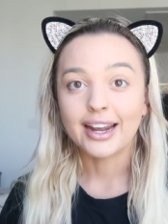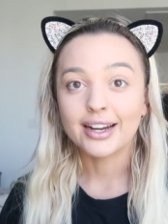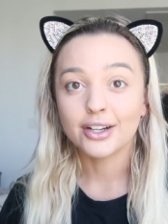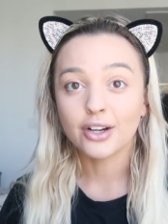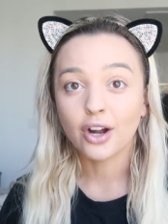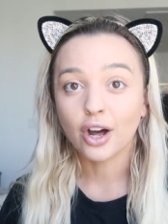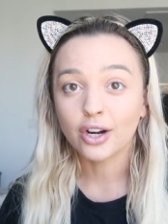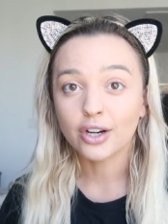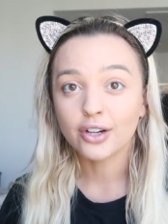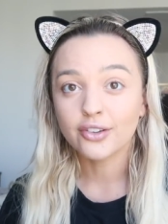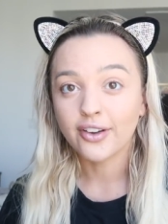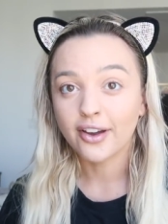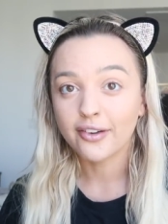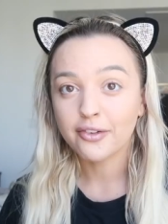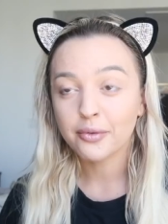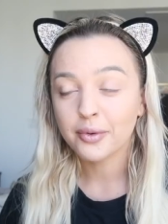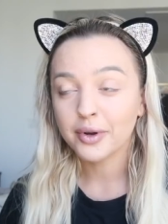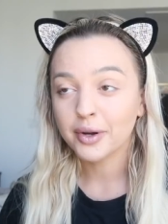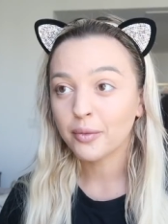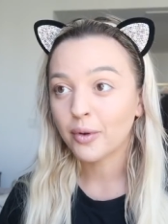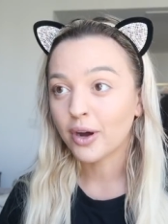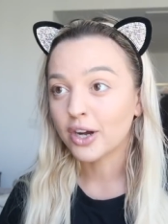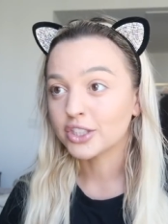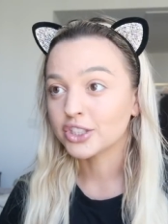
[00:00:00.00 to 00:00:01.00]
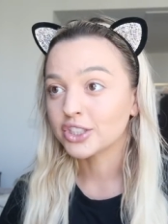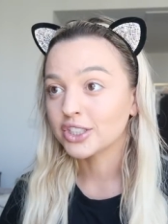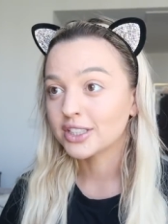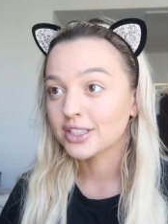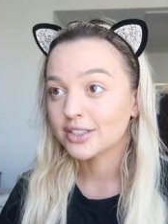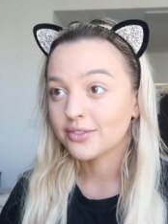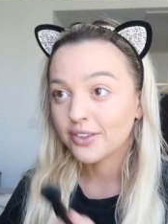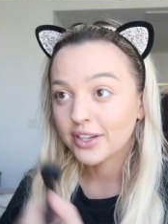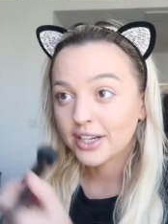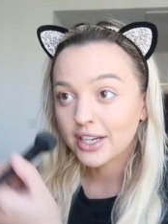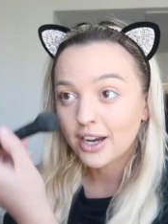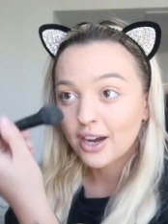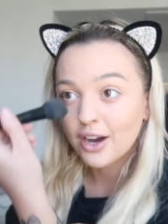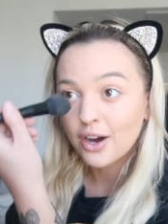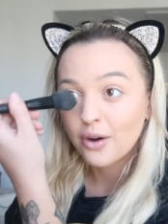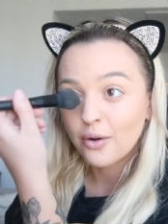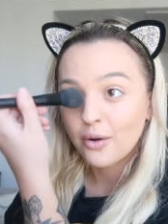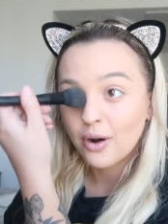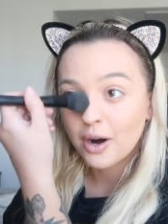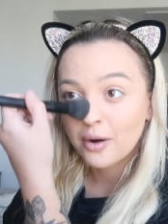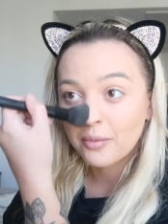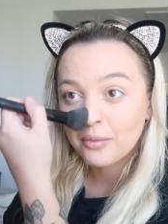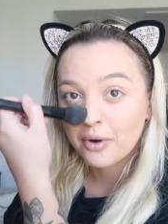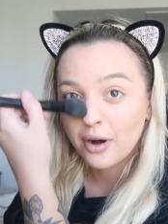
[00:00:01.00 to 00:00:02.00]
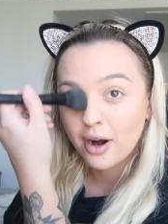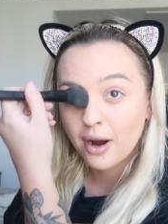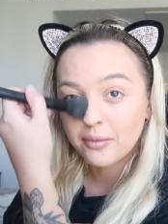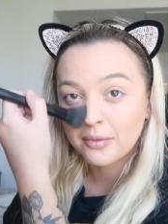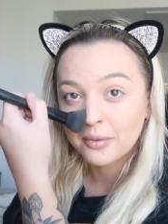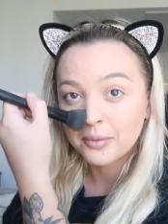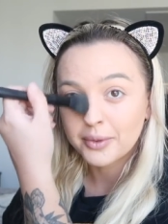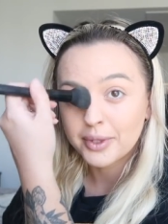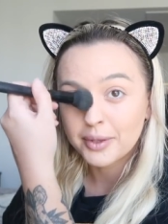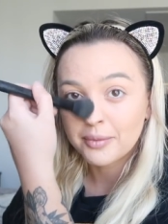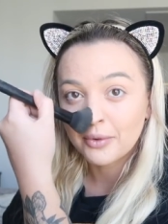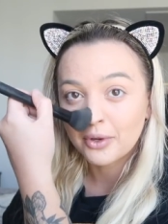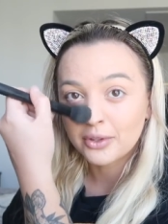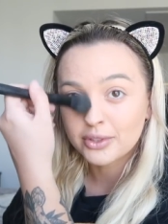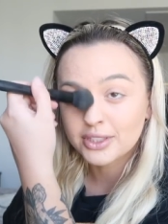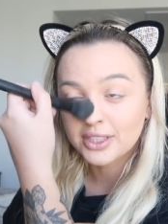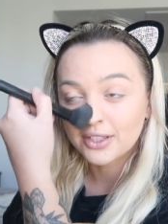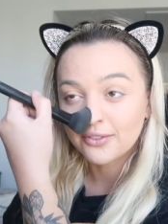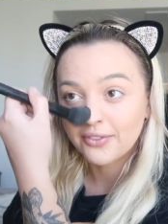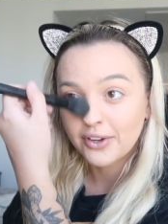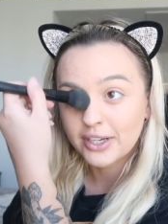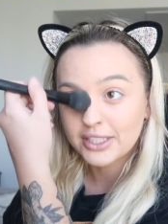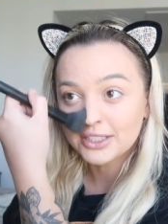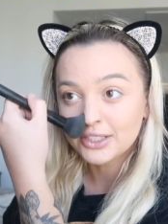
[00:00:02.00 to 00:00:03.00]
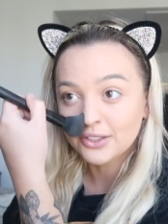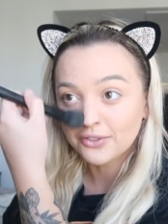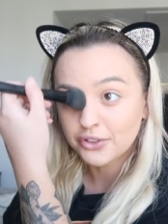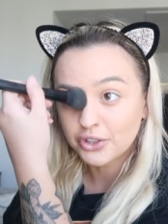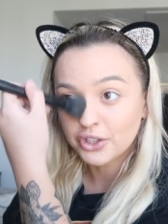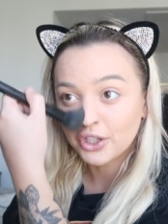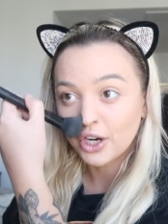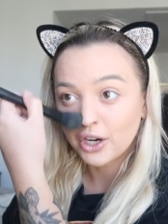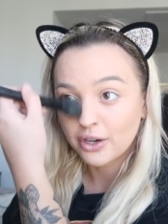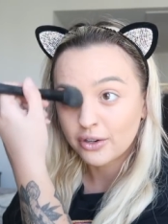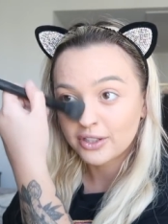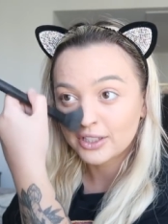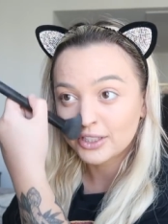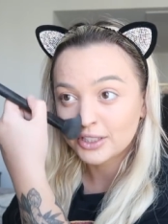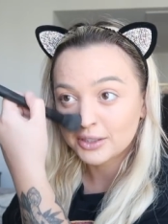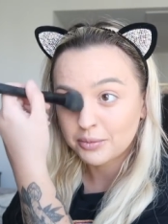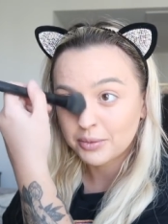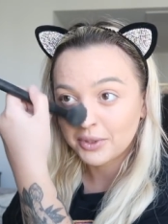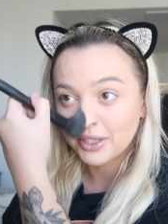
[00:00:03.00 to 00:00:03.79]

and in honor of everybody watching this video are probably mostly festival goers,